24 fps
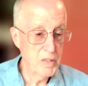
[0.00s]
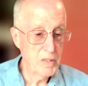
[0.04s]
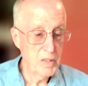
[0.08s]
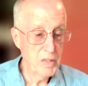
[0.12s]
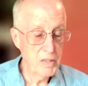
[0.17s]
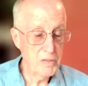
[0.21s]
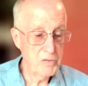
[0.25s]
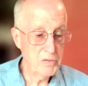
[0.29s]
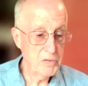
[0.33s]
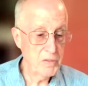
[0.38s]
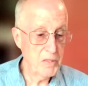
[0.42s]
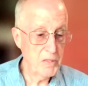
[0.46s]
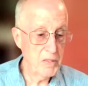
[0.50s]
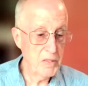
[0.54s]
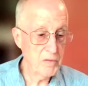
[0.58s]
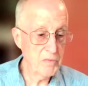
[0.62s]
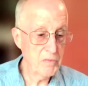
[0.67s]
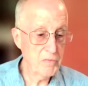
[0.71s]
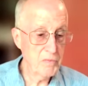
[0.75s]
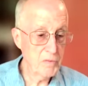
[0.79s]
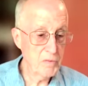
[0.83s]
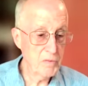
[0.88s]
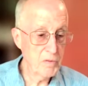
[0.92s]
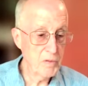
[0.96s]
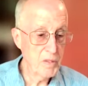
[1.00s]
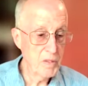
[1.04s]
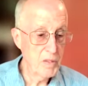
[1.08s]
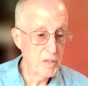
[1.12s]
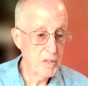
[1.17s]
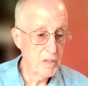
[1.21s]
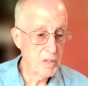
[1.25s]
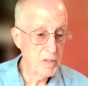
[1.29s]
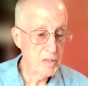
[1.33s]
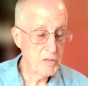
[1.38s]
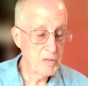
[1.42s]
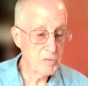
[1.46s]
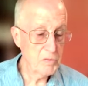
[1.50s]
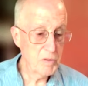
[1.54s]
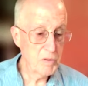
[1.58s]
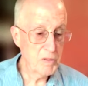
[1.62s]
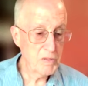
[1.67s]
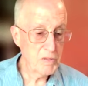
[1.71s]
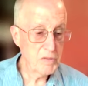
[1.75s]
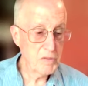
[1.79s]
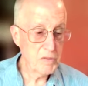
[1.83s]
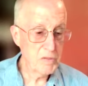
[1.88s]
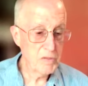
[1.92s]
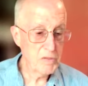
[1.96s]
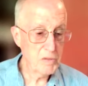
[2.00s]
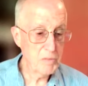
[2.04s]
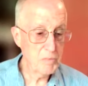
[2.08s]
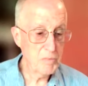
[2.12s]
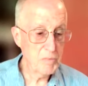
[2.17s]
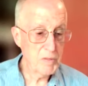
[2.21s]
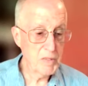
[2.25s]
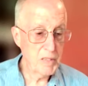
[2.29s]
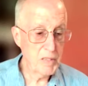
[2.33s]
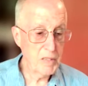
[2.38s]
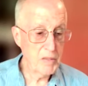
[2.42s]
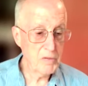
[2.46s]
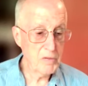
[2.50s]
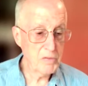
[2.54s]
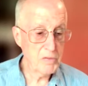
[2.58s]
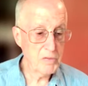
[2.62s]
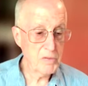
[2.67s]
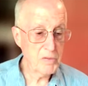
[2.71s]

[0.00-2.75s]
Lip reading: in jail for, he's arrested on something else.